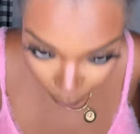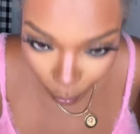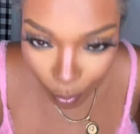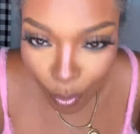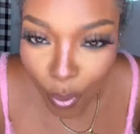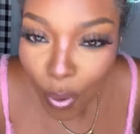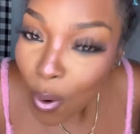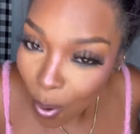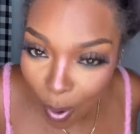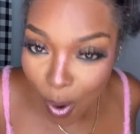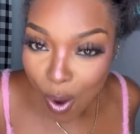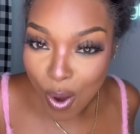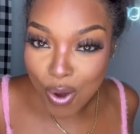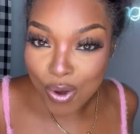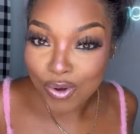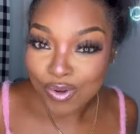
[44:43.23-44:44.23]
Ooh!
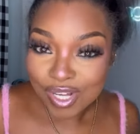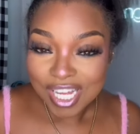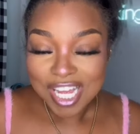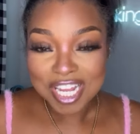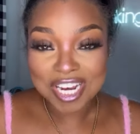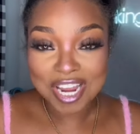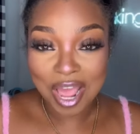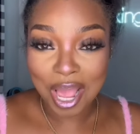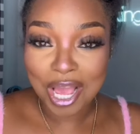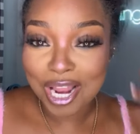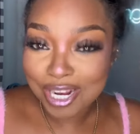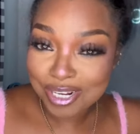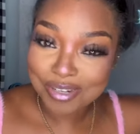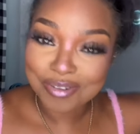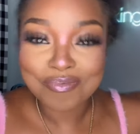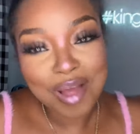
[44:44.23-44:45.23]
Now I gotta
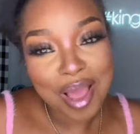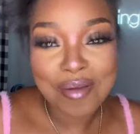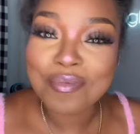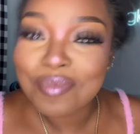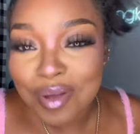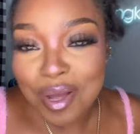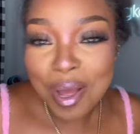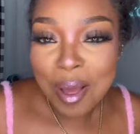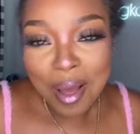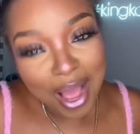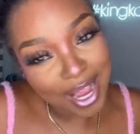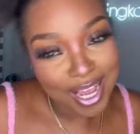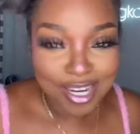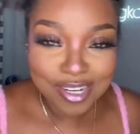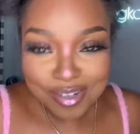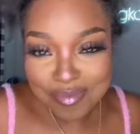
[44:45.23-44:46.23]
do
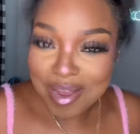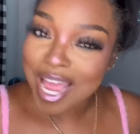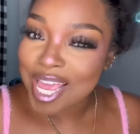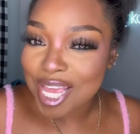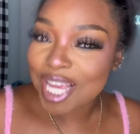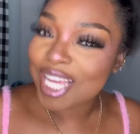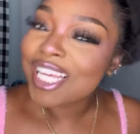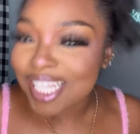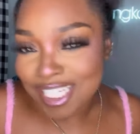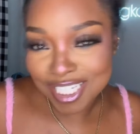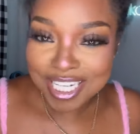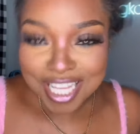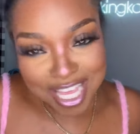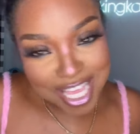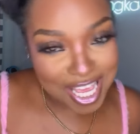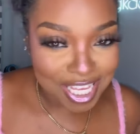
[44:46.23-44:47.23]
my
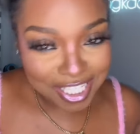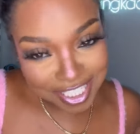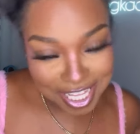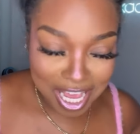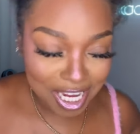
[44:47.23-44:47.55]
edges.